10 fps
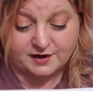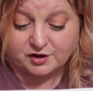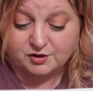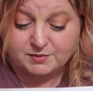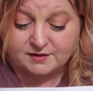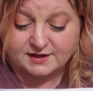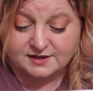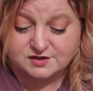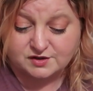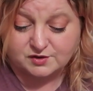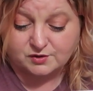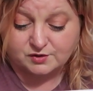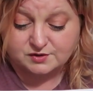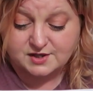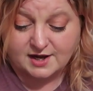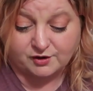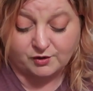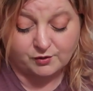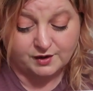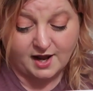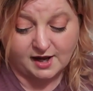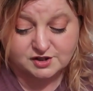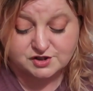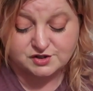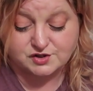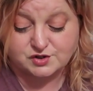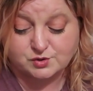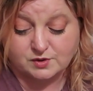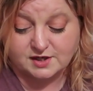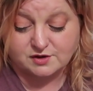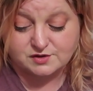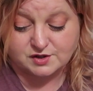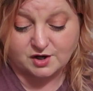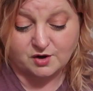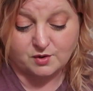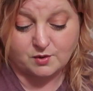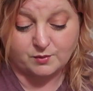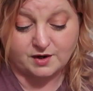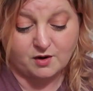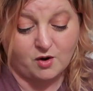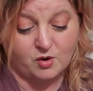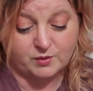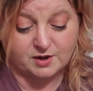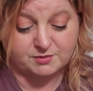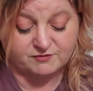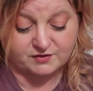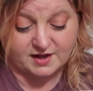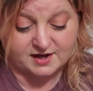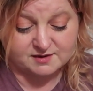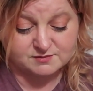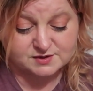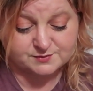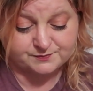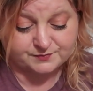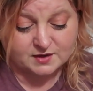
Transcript: that could be linked to the cult and her own actions twenty years ago when it all went up in flames?